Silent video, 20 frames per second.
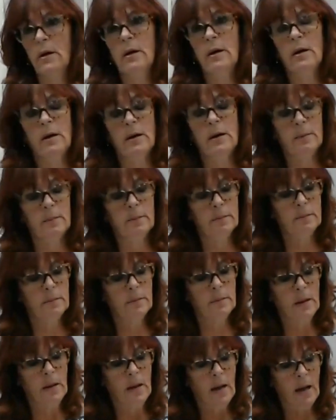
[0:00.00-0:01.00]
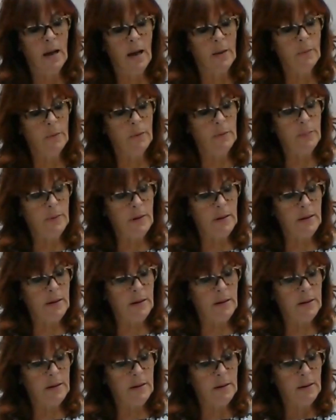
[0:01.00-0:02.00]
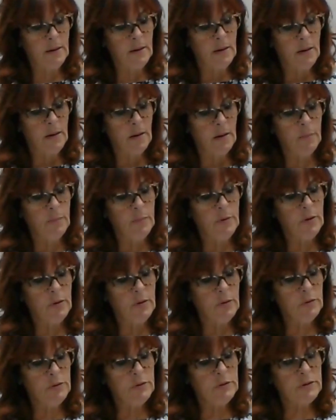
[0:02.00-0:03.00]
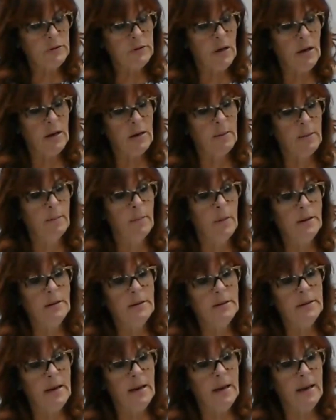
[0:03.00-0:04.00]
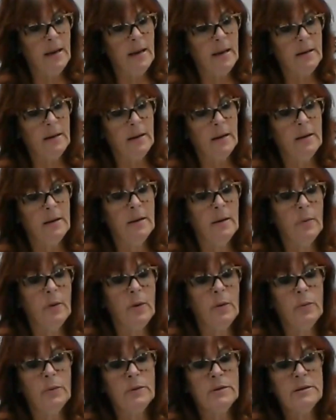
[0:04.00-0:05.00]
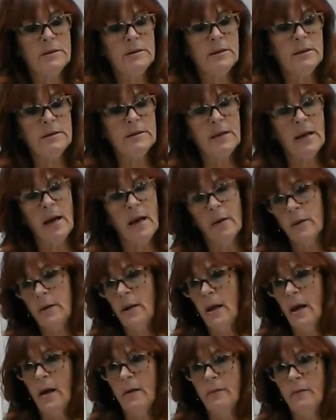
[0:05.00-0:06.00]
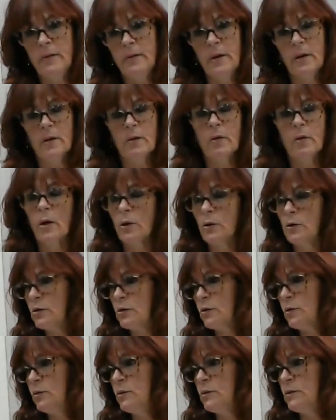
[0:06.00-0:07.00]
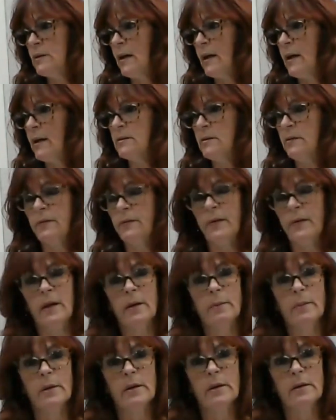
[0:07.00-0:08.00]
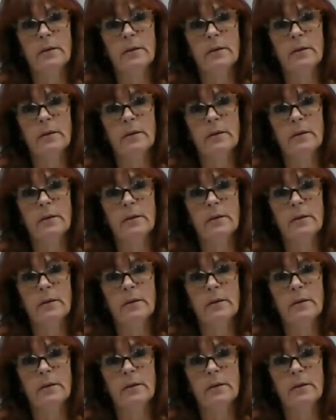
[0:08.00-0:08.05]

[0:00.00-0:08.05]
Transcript: I would be abused on a Monday, and then we would sit down and have dinner on a Tuesday as a family.